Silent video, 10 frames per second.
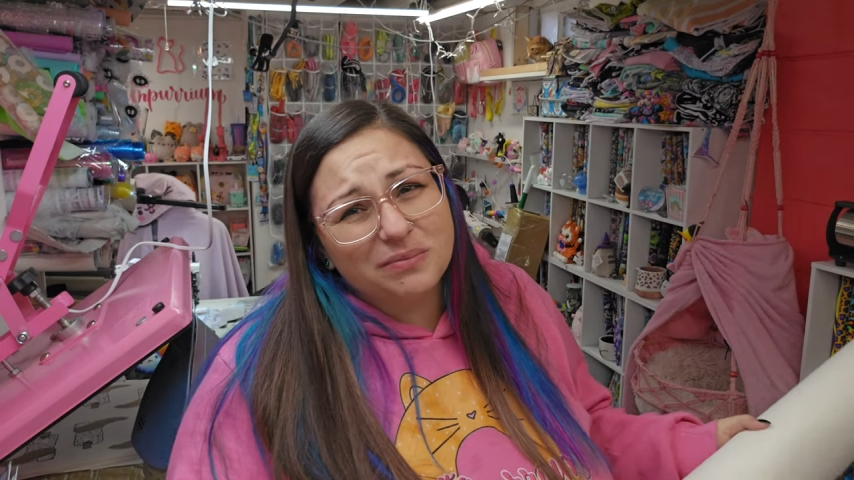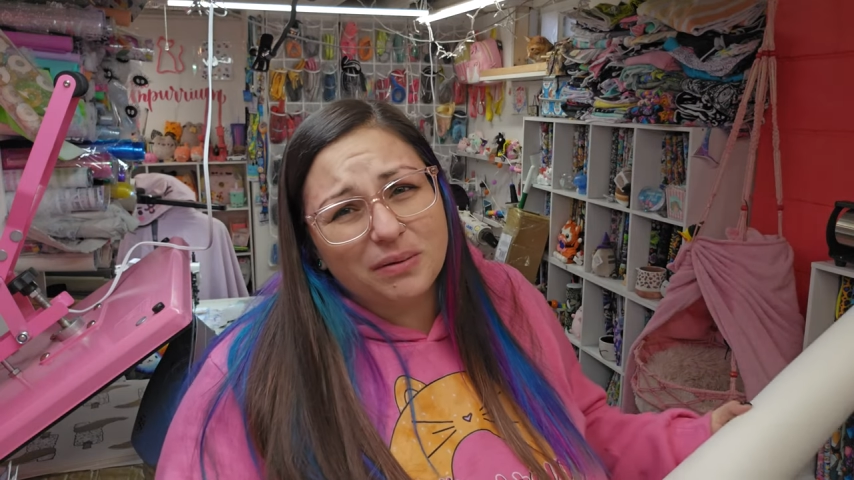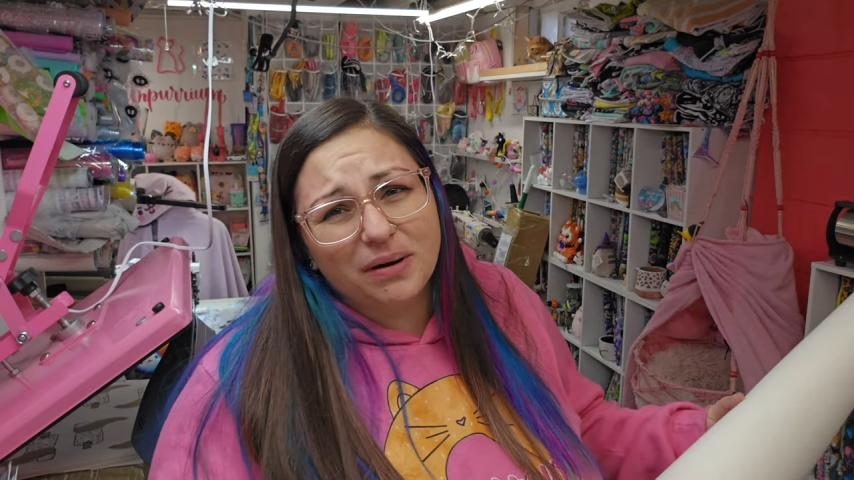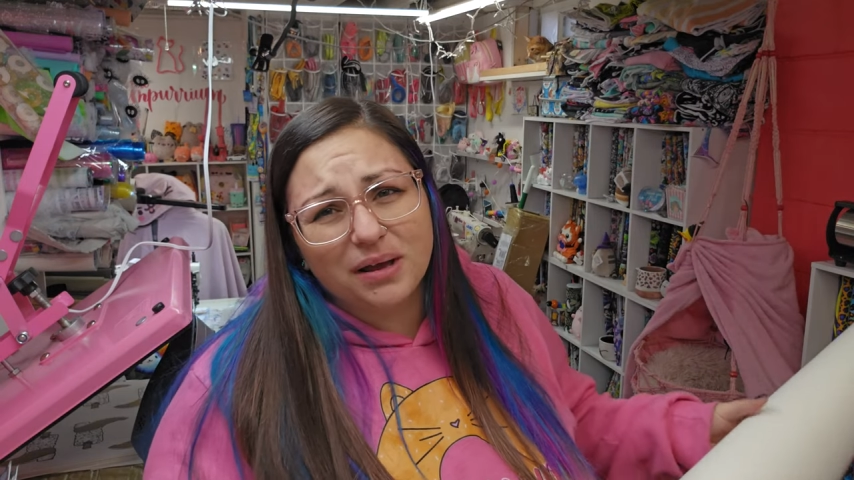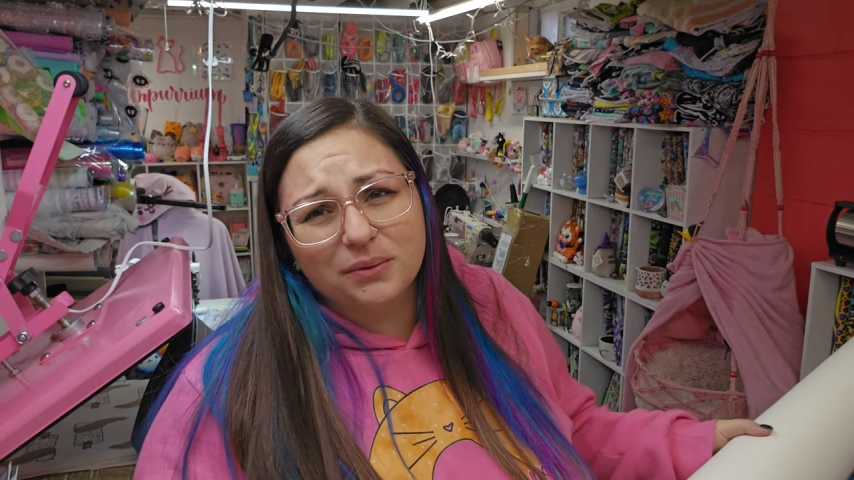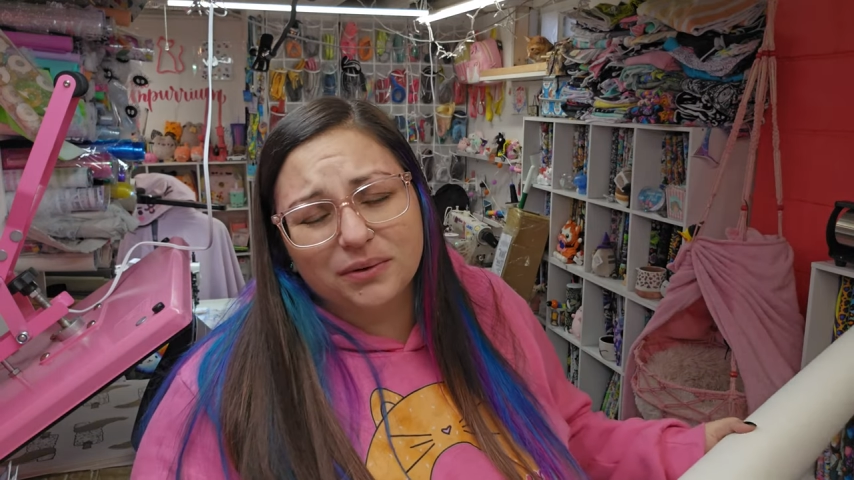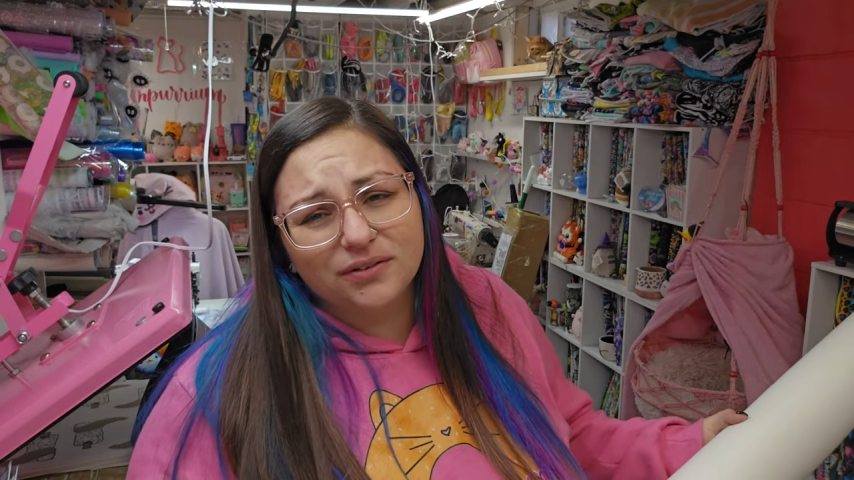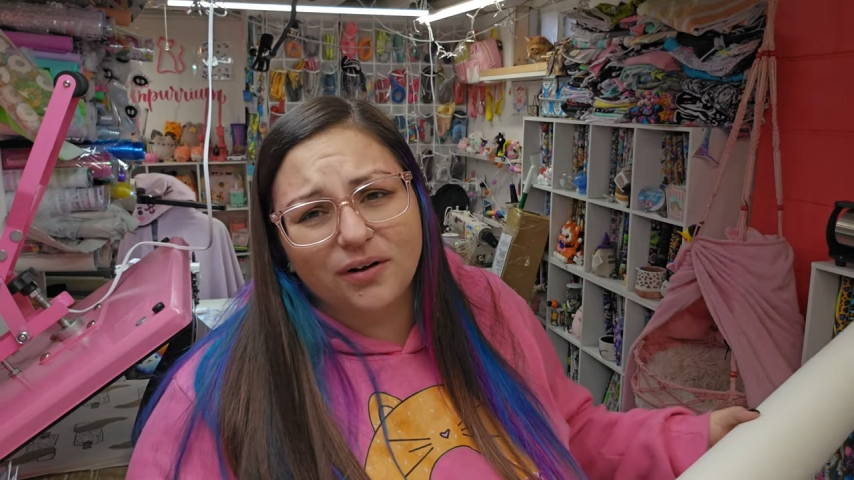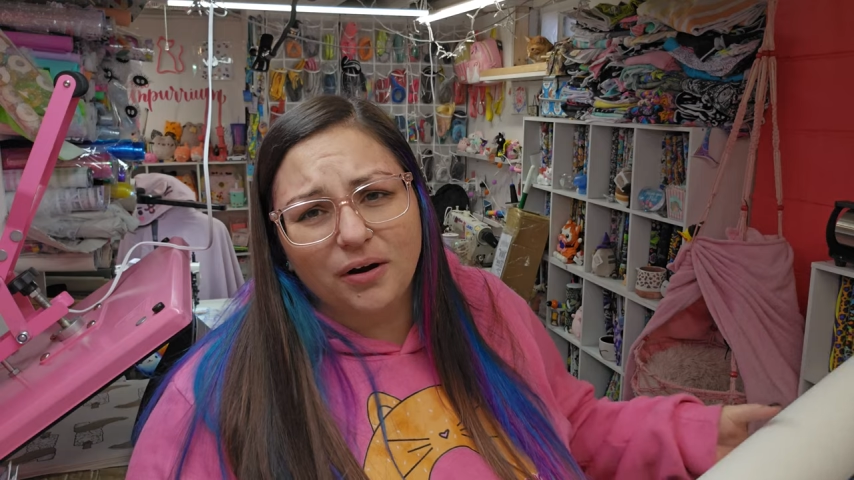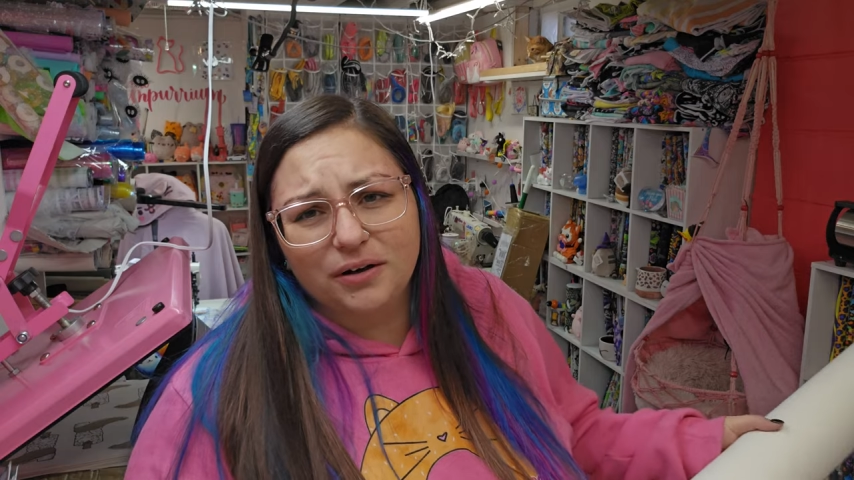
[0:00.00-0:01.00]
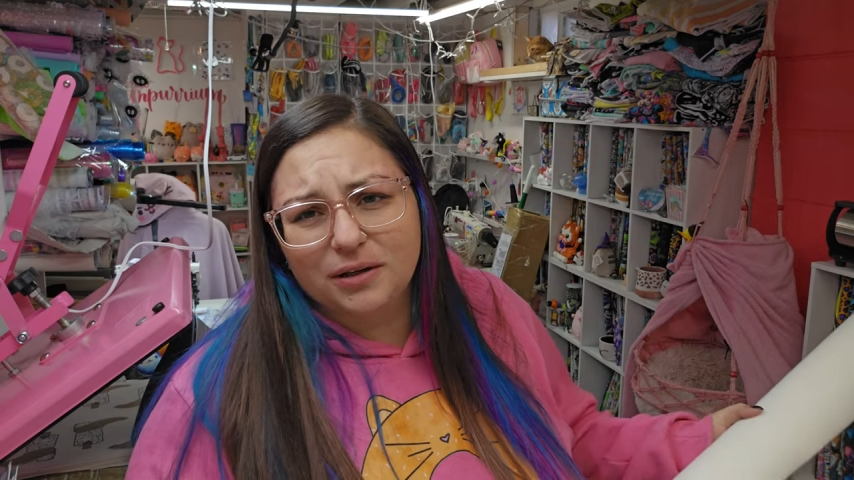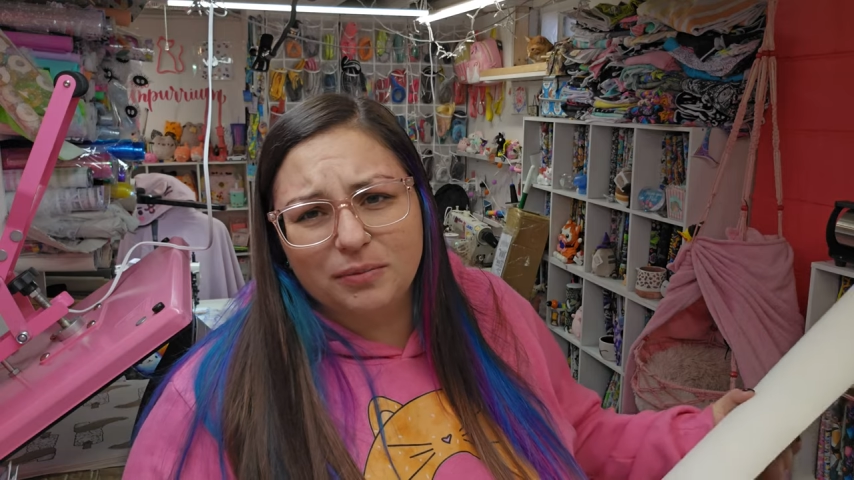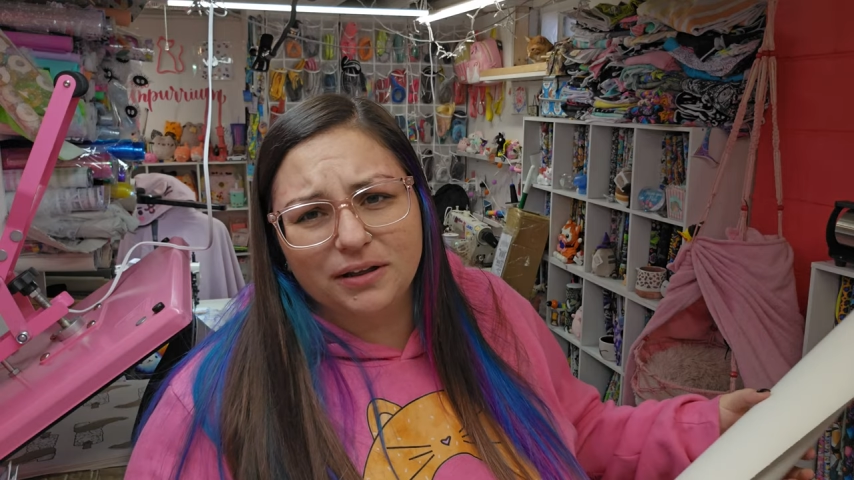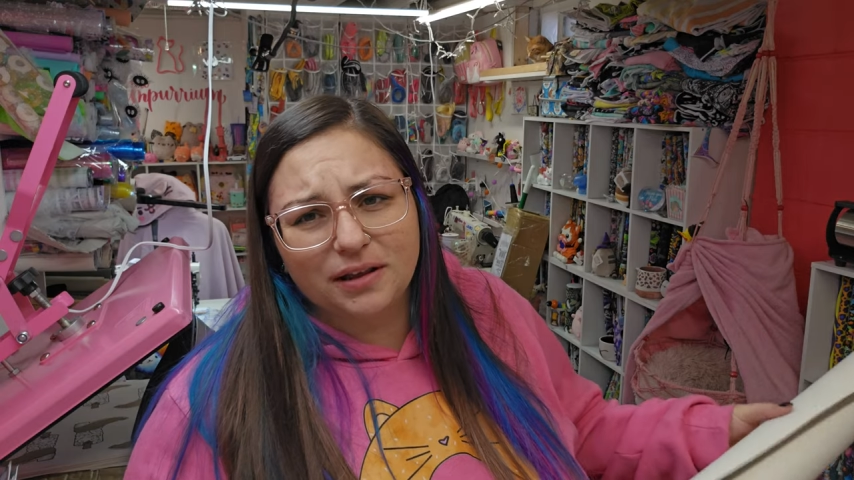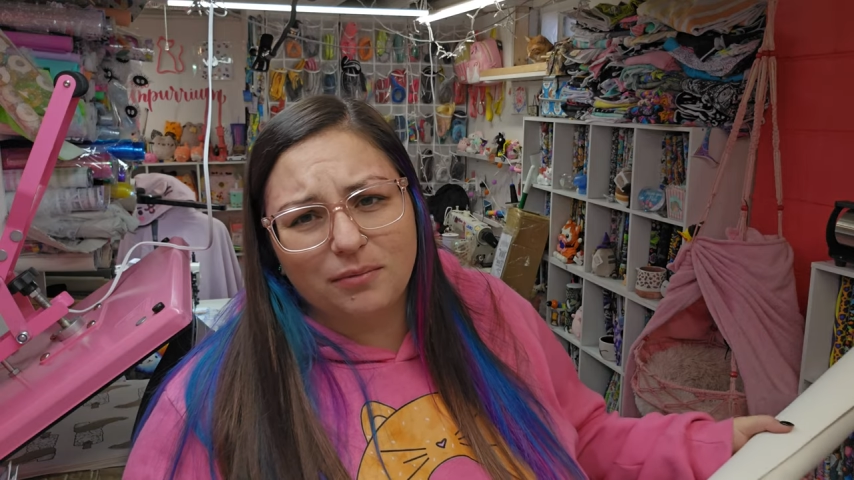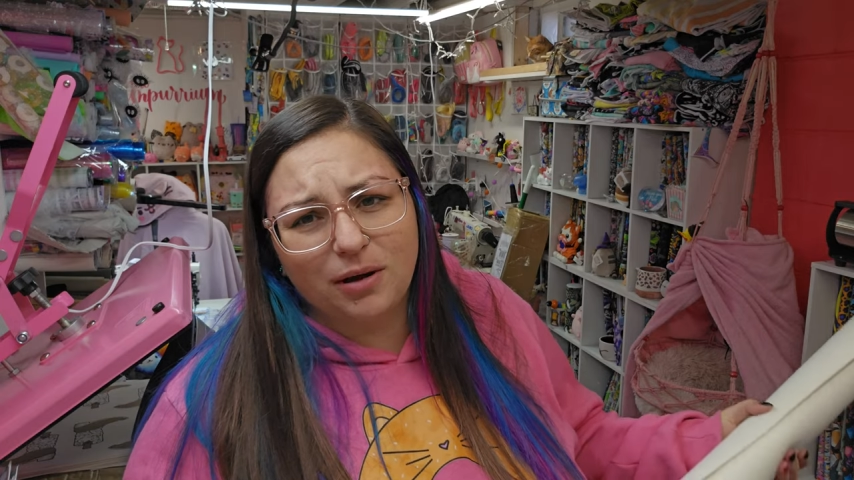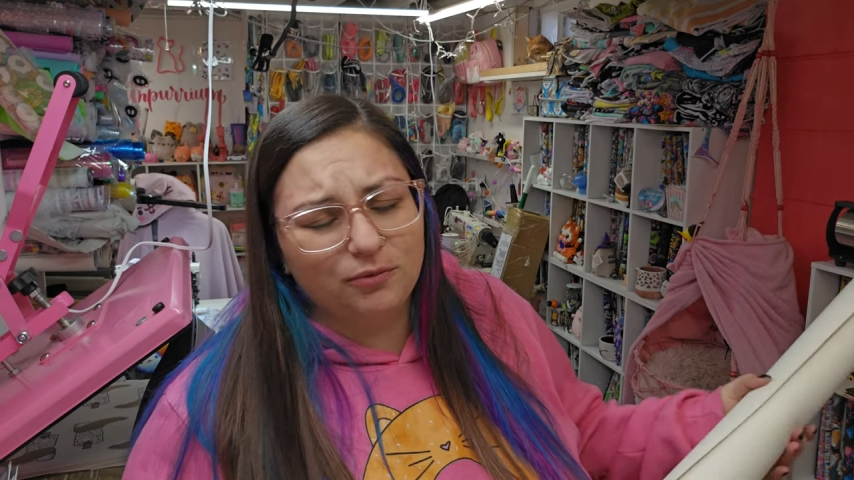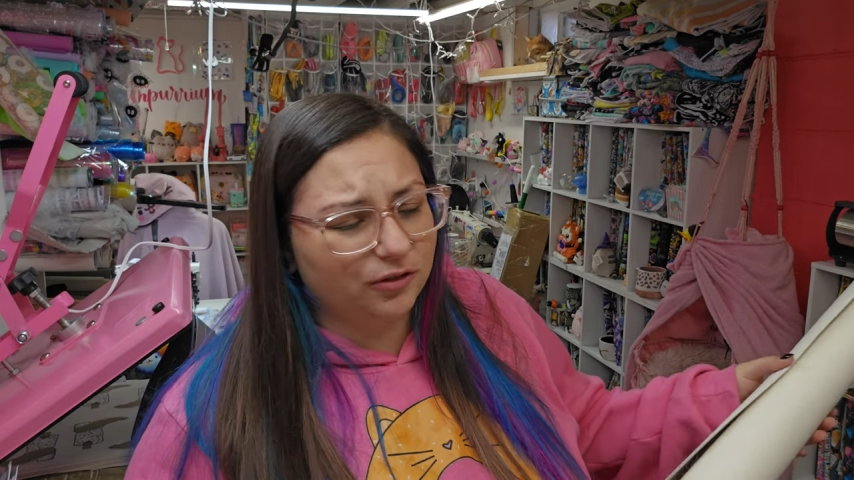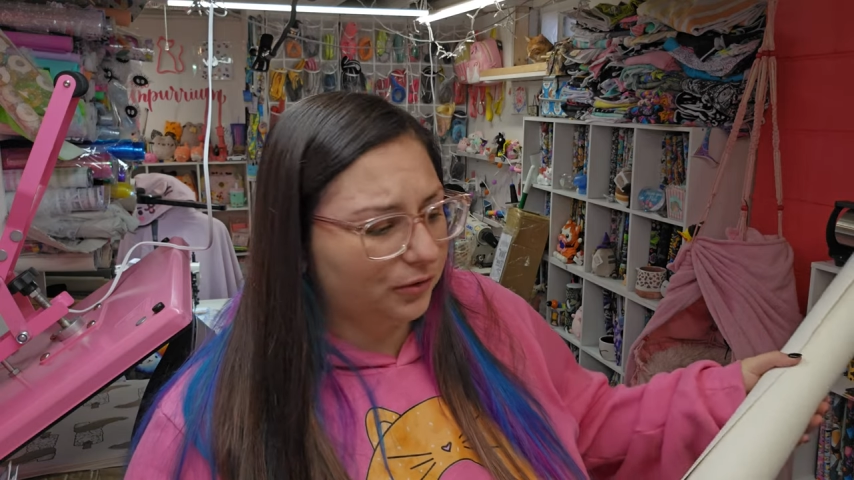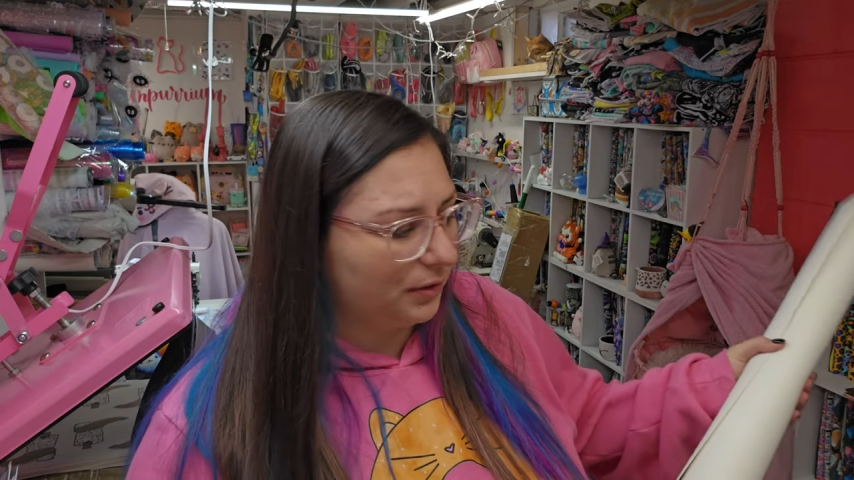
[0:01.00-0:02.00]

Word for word: I probably will have already put them up for